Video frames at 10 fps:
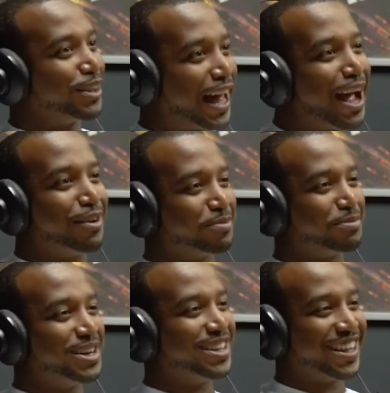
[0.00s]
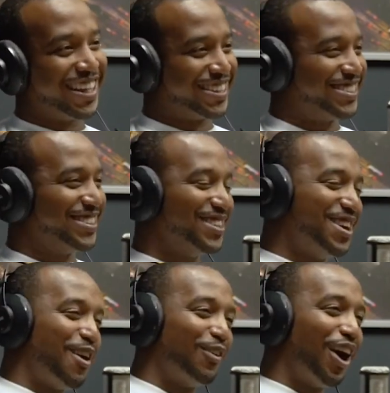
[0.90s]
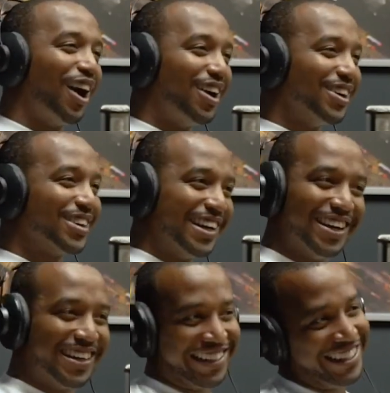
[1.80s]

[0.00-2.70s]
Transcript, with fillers: life, bro. Like raw, uncut.